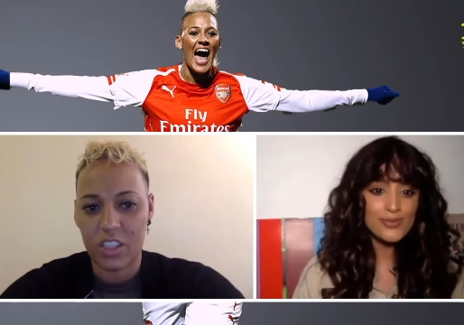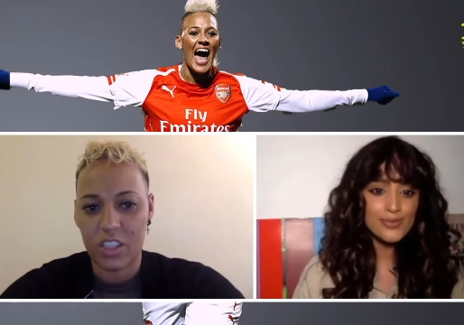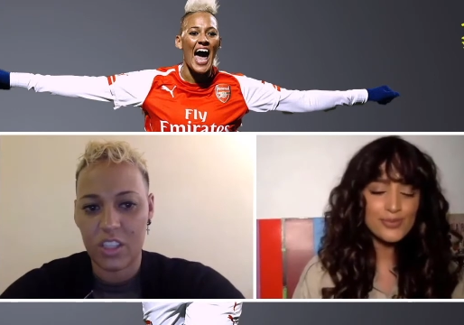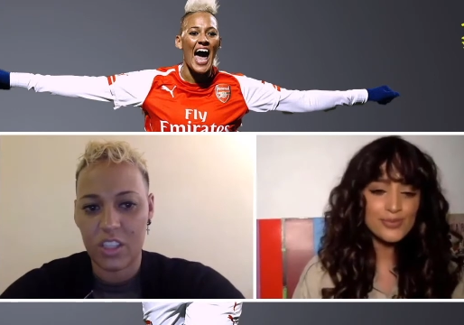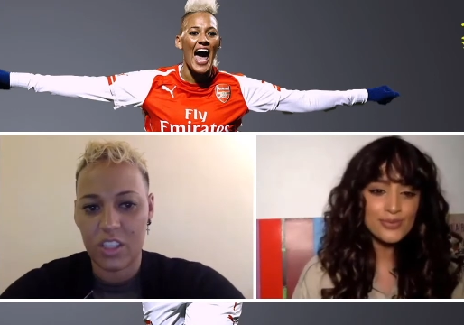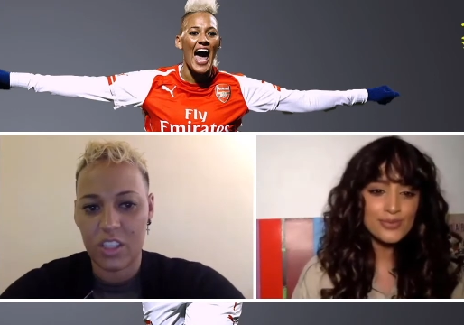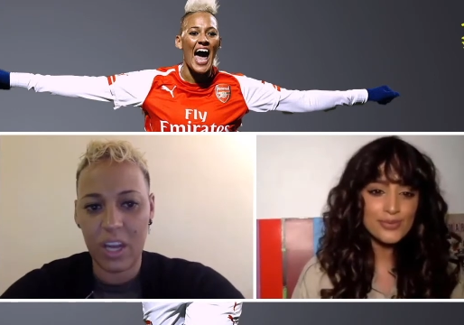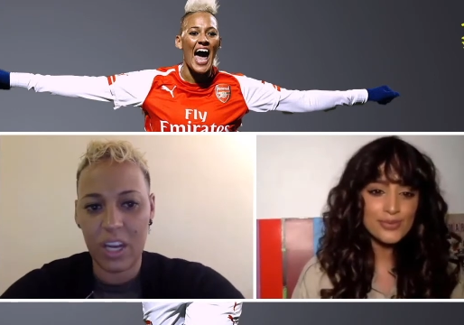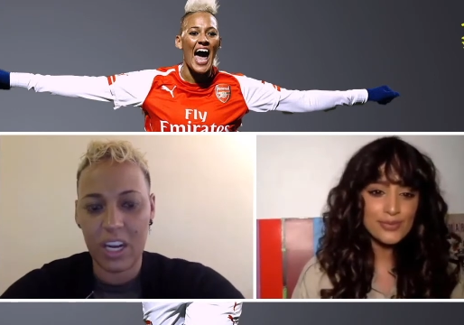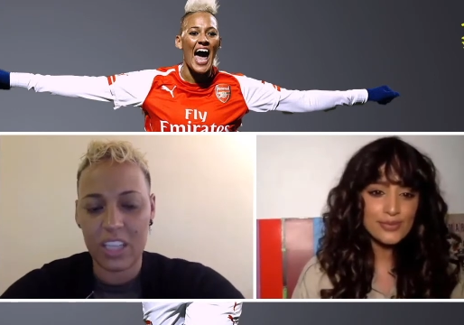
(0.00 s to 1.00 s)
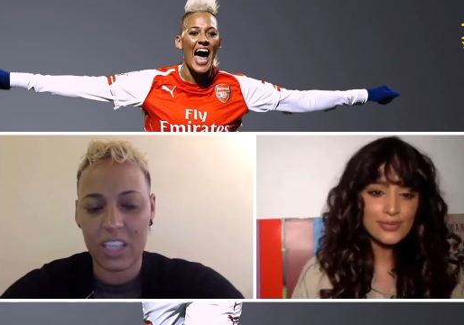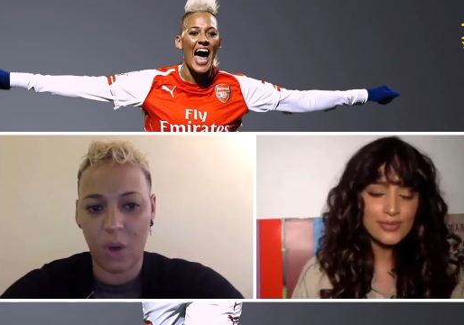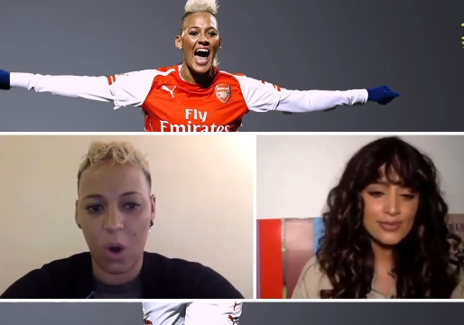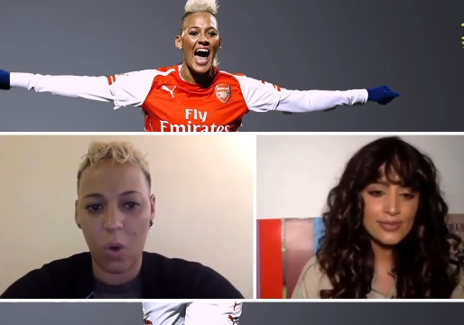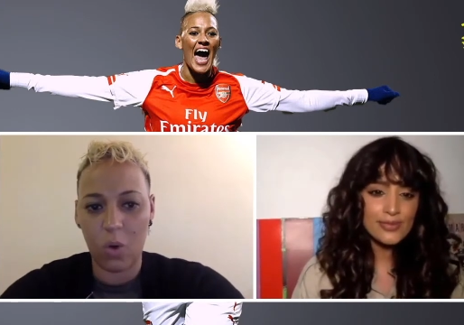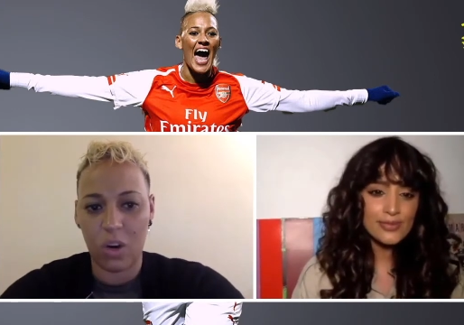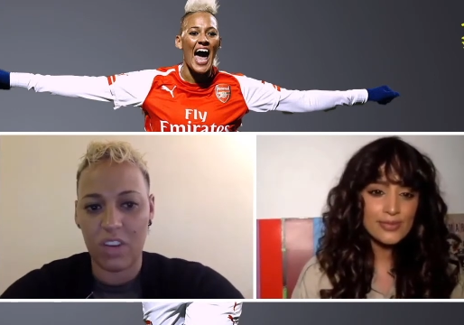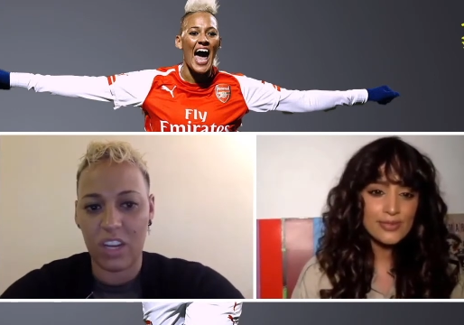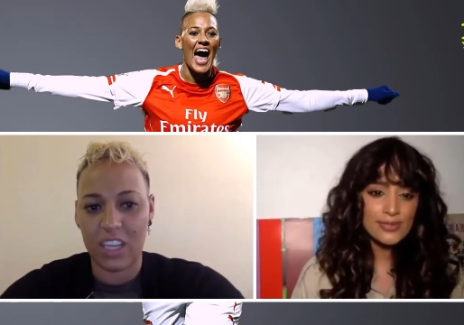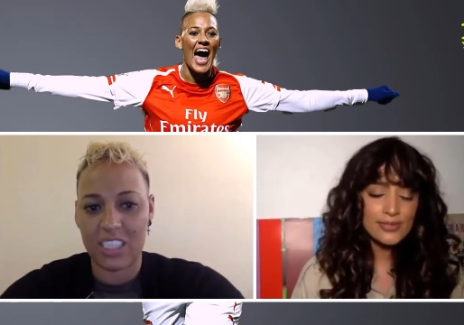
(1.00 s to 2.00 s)
Speaker 1: be that way, and then as I've got older, I
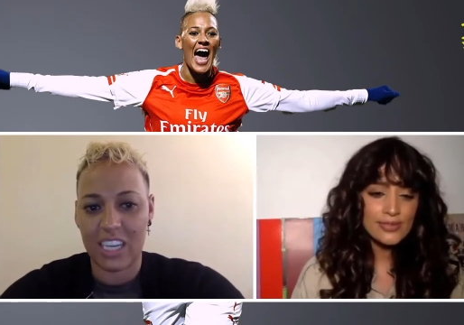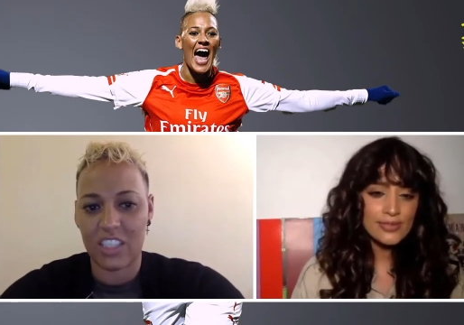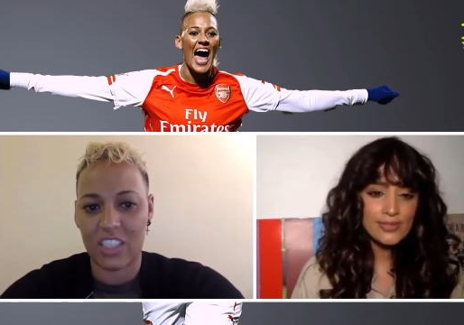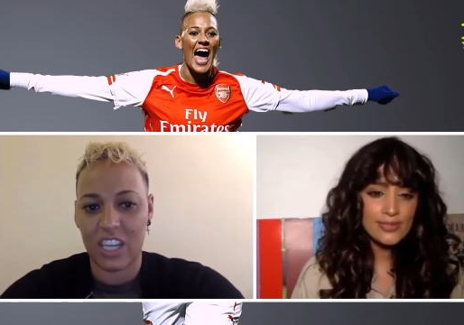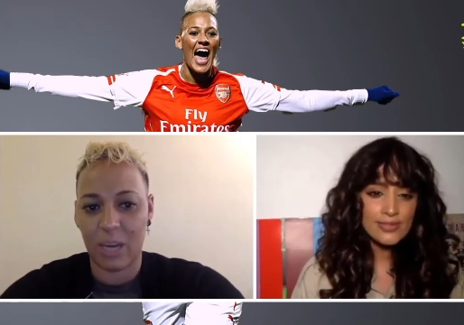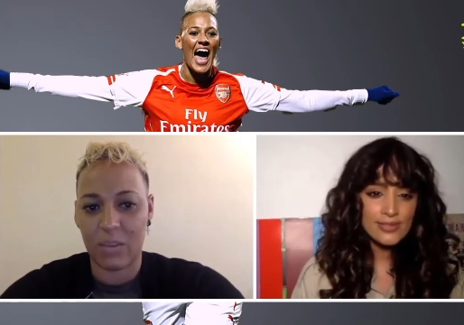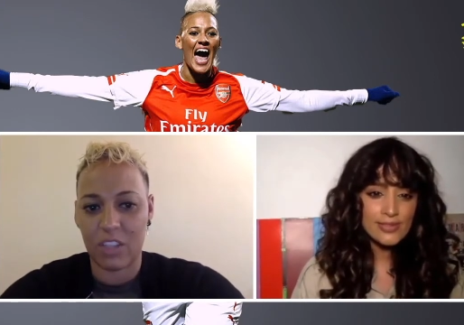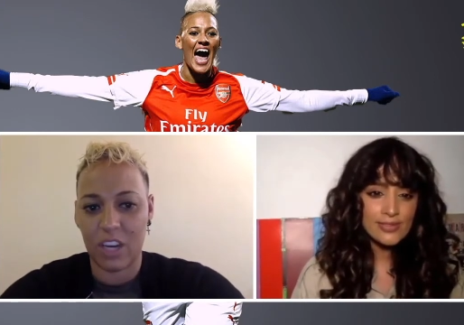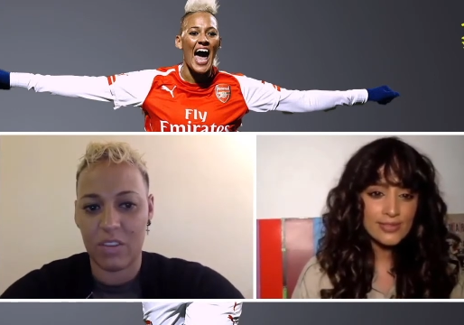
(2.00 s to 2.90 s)
realised actually I was kind of